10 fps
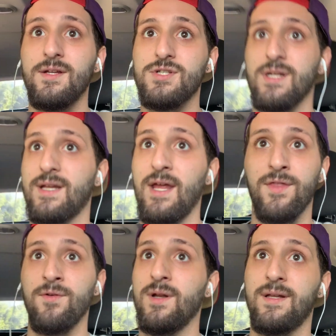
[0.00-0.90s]
just
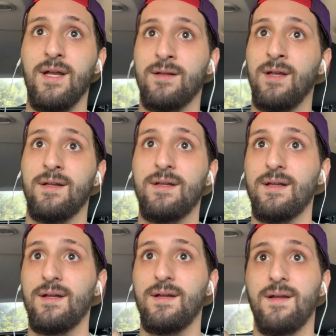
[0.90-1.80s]
get through the sickness,
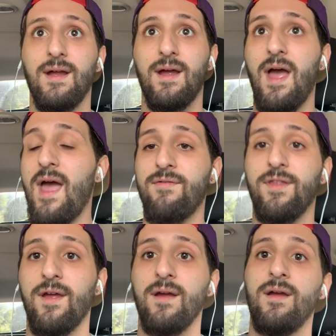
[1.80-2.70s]

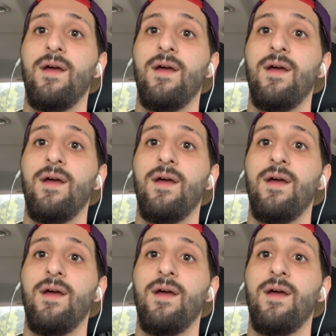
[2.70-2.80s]
everything.